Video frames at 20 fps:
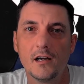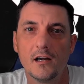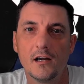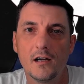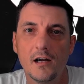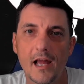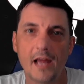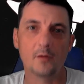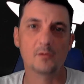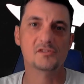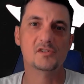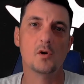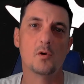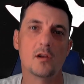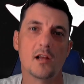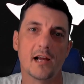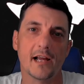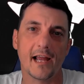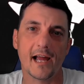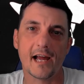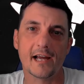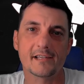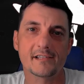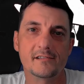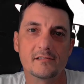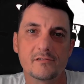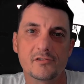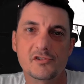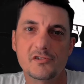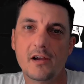Hey, what's going on, guys?
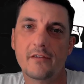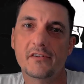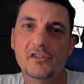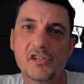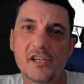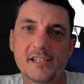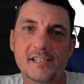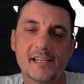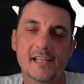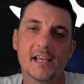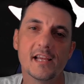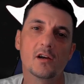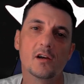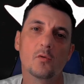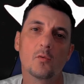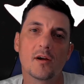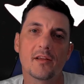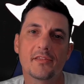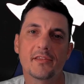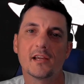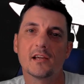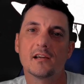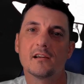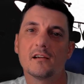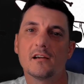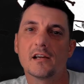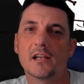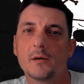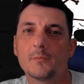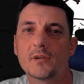Stravik Jensen here with you,
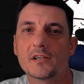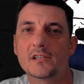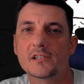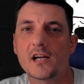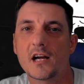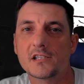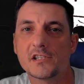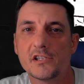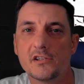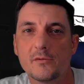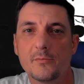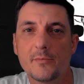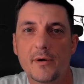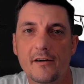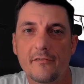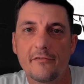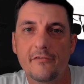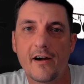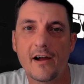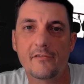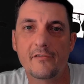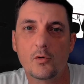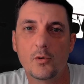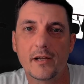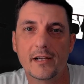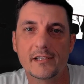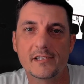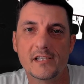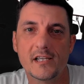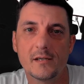and I'm going to talk to you about 5
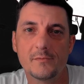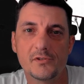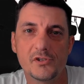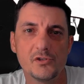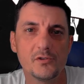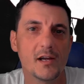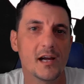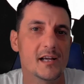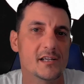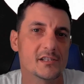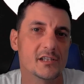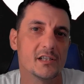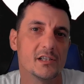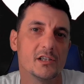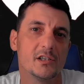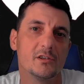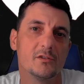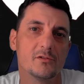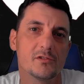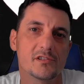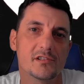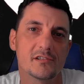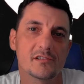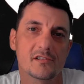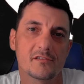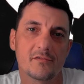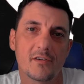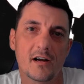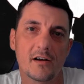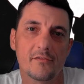quick tips you guys can use to
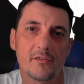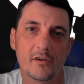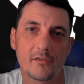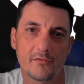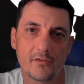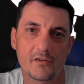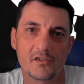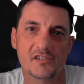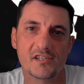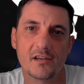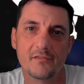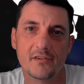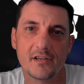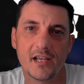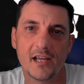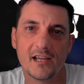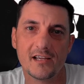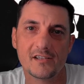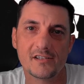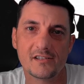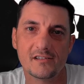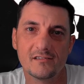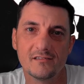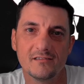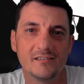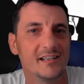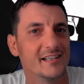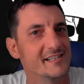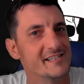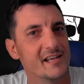survive your first 7 days
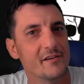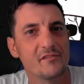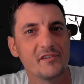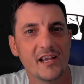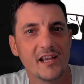and 7 days